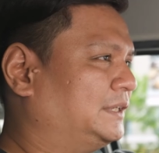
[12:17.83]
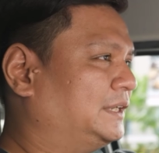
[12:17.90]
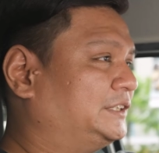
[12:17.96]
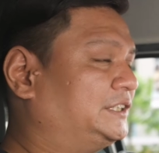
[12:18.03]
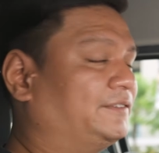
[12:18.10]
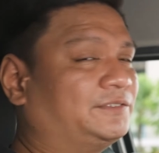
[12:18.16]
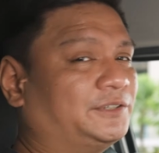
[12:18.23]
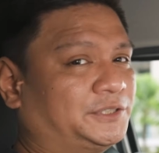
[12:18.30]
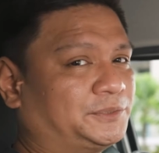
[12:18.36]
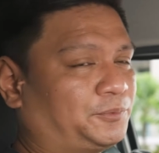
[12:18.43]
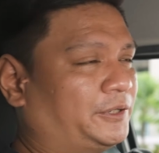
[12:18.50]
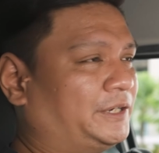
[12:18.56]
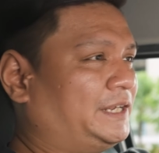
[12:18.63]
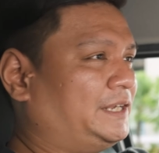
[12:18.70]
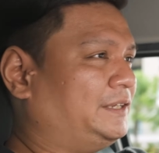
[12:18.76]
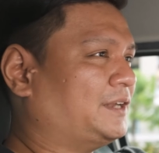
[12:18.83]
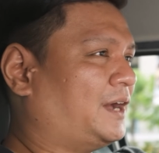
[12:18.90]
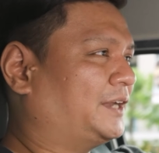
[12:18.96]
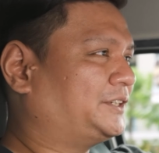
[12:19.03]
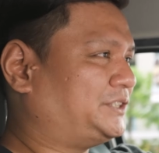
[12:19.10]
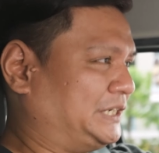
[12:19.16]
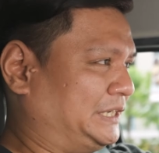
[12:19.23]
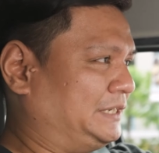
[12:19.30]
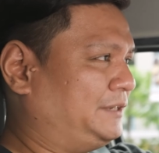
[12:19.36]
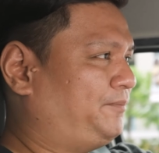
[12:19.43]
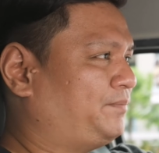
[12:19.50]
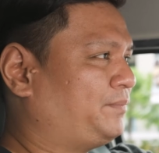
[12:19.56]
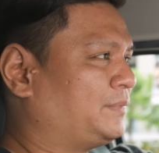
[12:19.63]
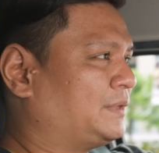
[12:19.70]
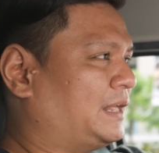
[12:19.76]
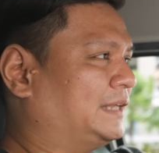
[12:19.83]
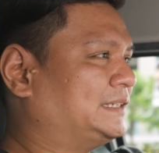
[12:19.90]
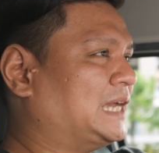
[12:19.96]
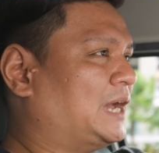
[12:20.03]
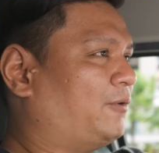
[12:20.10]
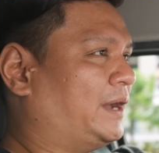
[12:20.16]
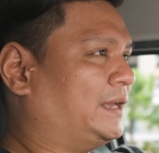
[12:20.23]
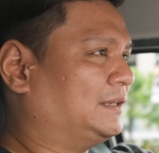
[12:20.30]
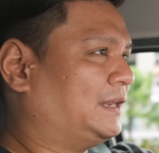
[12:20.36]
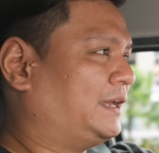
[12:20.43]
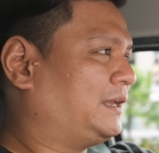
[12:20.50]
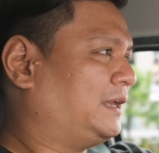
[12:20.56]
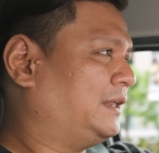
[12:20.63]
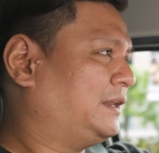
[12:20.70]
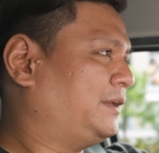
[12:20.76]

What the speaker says: Shifter is pretty notchy. That's how I like it.